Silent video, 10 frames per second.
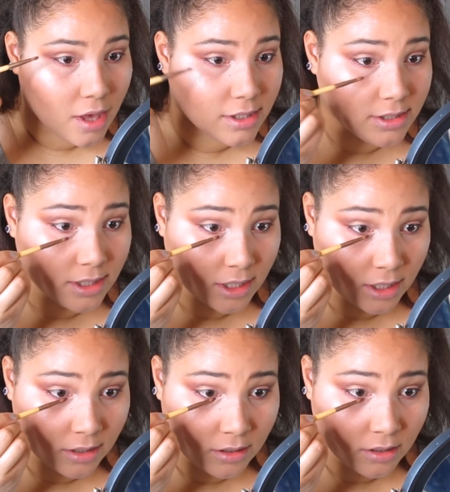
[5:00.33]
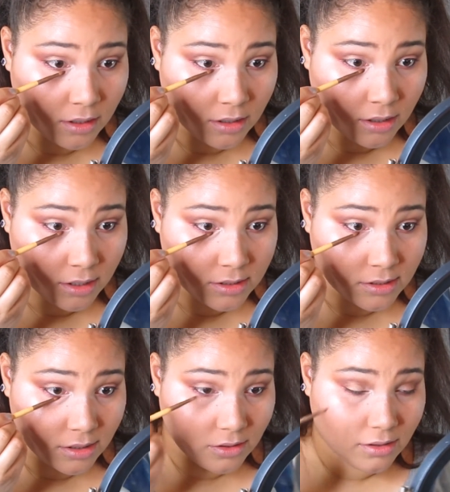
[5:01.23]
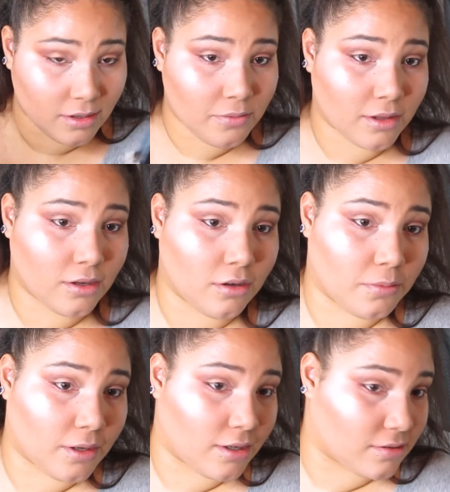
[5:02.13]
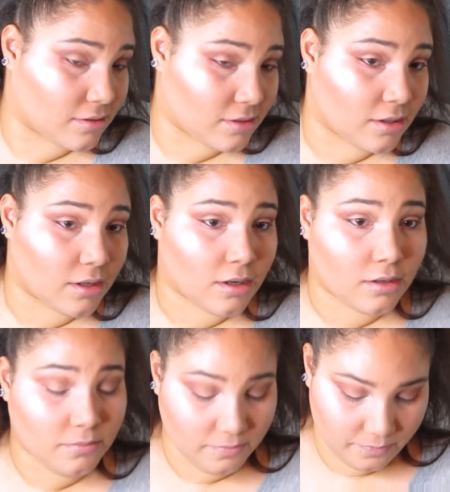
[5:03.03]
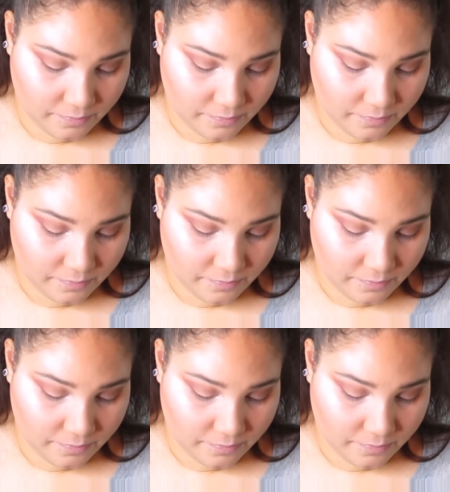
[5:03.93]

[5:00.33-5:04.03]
Stick it under like so. I really hope you guys can see that.